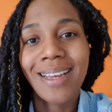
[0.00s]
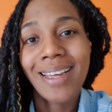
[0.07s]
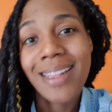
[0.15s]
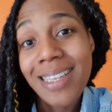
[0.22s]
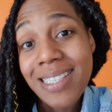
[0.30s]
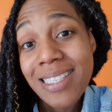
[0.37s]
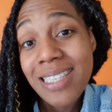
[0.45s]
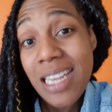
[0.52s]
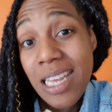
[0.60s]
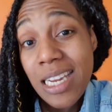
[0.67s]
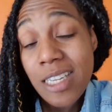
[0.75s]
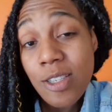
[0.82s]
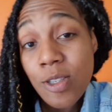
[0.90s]
The
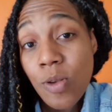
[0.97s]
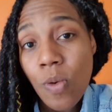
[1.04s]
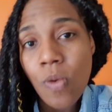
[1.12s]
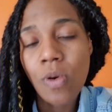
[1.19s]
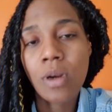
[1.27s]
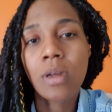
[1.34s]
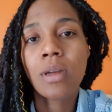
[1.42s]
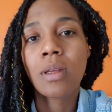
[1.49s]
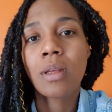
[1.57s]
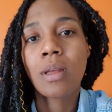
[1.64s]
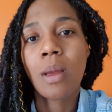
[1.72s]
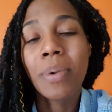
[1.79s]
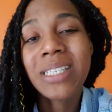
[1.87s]
seed is sown.
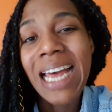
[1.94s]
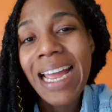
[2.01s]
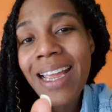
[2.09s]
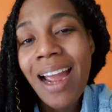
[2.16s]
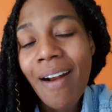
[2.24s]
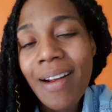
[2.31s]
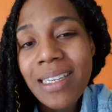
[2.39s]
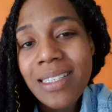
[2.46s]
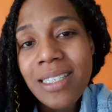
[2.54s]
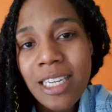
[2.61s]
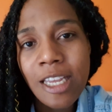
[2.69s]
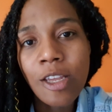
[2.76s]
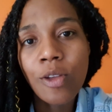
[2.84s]
But I
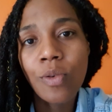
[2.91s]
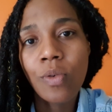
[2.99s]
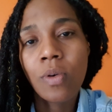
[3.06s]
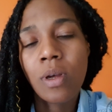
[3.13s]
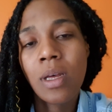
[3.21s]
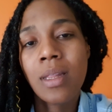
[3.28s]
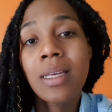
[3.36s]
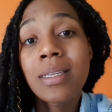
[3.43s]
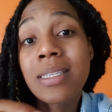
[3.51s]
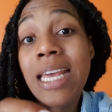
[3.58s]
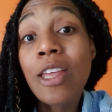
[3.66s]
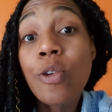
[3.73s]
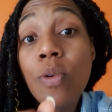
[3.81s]
guarantee you, the
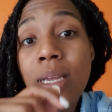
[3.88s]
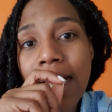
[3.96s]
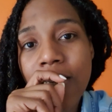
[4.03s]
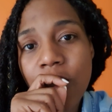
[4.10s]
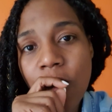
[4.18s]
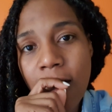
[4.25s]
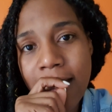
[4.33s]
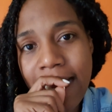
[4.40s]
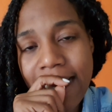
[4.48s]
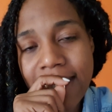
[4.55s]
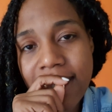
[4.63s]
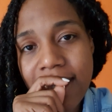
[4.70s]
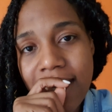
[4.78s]
day you get your
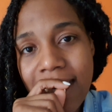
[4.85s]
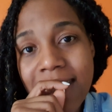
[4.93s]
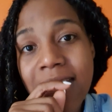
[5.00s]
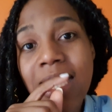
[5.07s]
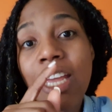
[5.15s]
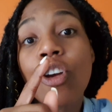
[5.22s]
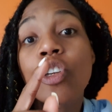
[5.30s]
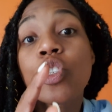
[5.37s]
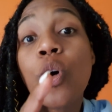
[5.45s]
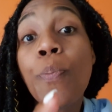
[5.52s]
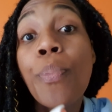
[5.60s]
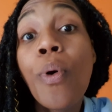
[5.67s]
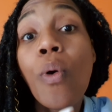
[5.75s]
yes is the day you're
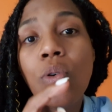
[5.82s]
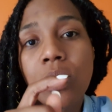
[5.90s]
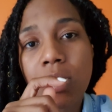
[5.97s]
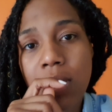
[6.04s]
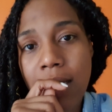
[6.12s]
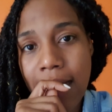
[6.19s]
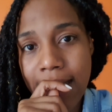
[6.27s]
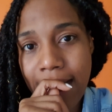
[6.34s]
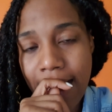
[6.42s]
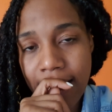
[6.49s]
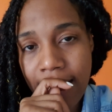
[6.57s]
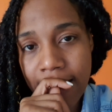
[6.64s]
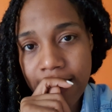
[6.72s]
supposed to get
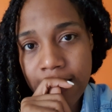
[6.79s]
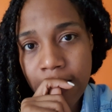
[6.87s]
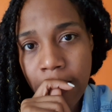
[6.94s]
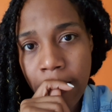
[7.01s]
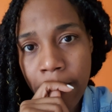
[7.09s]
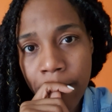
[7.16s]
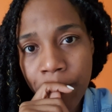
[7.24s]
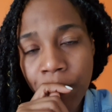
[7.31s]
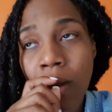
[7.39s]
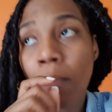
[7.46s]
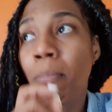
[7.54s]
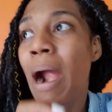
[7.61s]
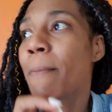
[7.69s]
that yes.
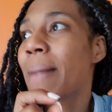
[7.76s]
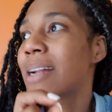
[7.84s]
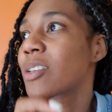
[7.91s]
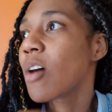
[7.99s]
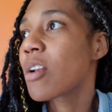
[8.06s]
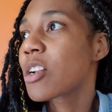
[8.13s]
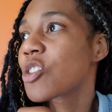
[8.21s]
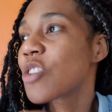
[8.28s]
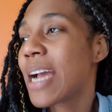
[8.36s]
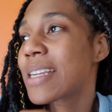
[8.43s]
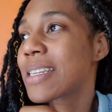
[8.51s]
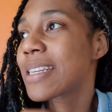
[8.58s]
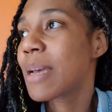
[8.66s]
Mark McDonald
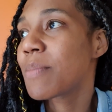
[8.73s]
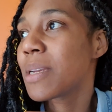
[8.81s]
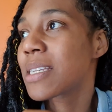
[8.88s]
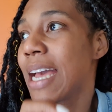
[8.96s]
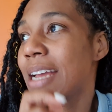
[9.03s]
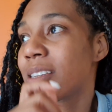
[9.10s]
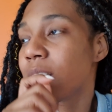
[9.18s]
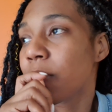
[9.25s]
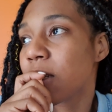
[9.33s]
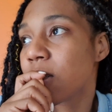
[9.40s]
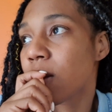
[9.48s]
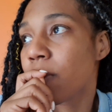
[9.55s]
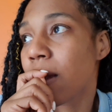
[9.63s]
tried to get me to enter
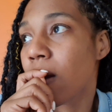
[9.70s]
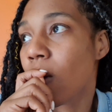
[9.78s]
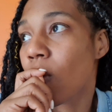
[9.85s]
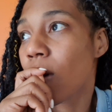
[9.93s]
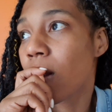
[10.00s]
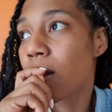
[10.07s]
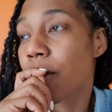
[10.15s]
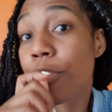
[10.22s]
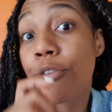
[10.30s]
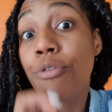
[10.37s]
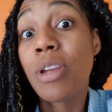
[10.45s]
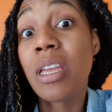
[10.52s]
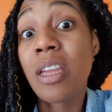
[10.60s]
Miss Jamaica World
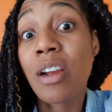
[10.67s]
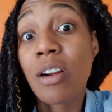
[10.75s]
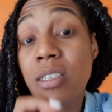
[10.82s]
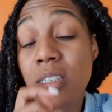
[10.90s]
3 years